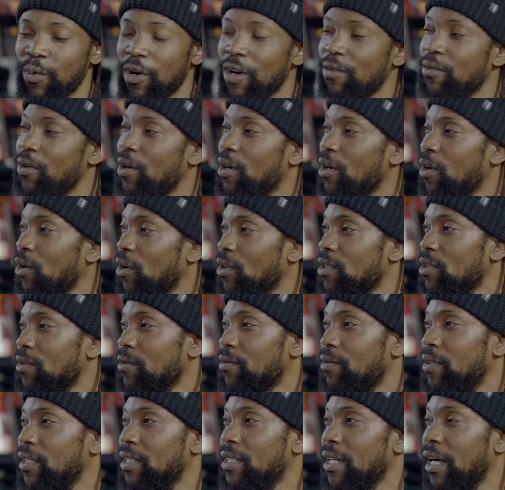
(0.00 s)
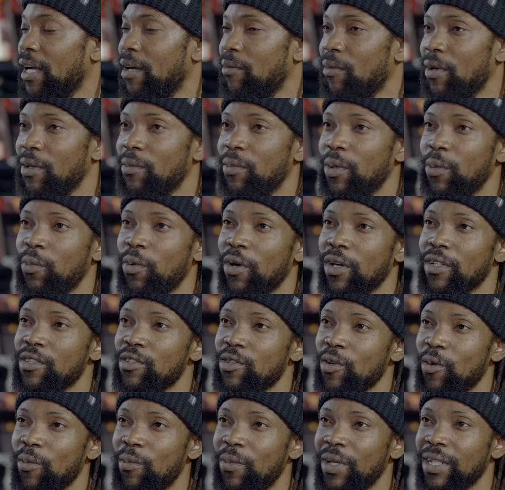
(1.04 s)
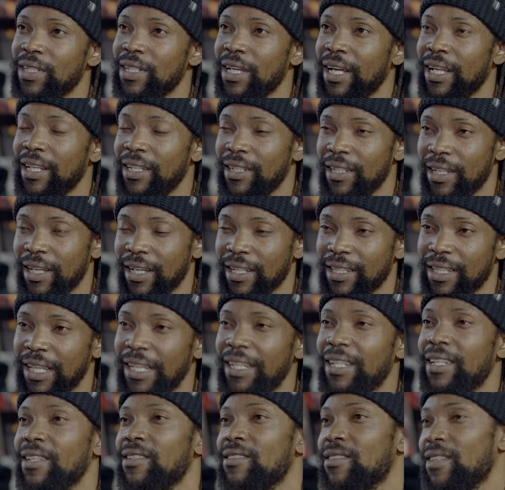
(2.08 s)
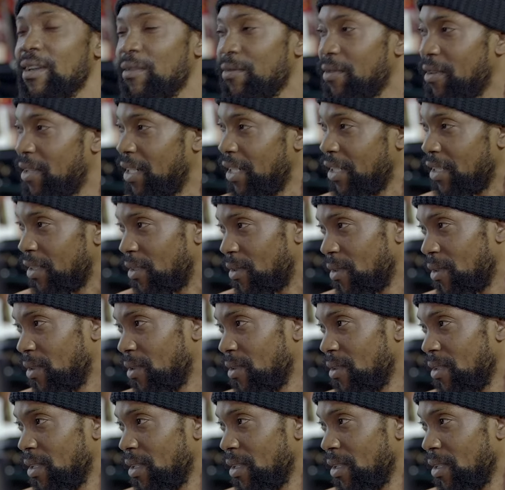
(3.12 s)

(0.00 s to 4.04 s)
People have got a lot of free time, and people are so bitter, and I think they're suffering, you know?